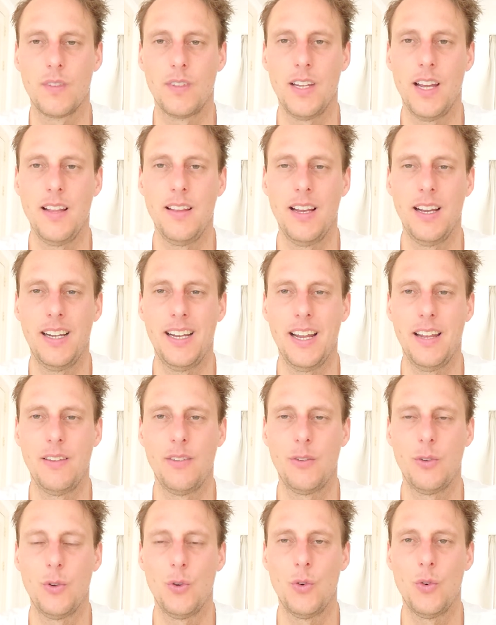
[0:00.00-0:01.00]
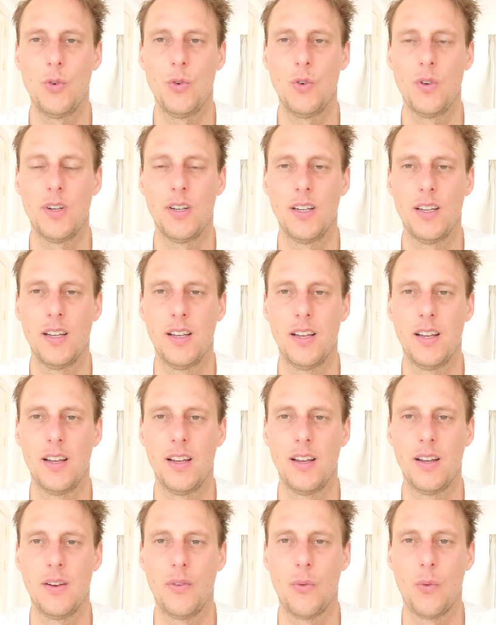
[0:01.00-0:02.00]
Then I can do
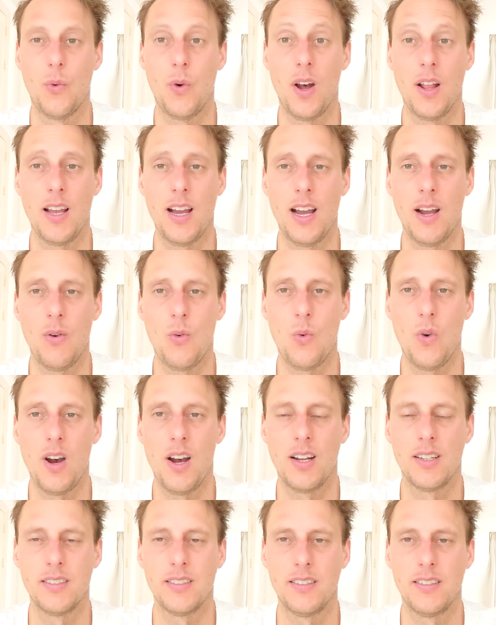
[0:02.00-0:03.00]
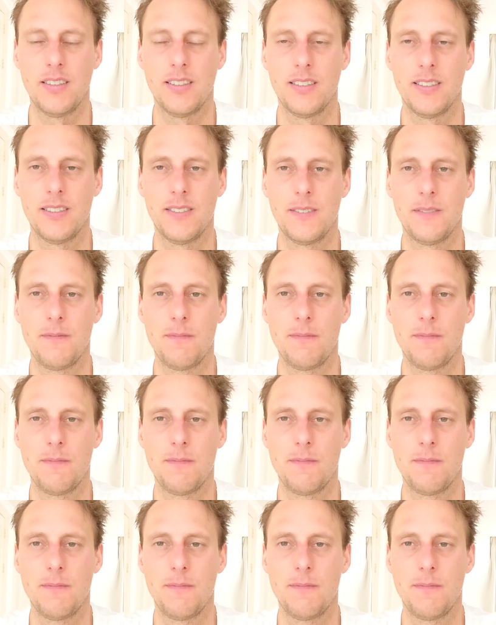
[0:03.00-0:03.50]
what I want.